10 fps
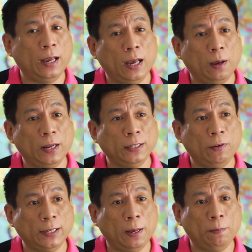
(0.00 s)
let's say
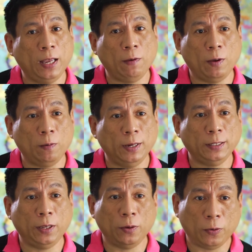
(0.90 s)
for example, if you
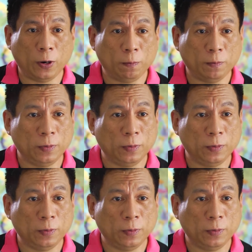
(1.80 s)
visit Europe,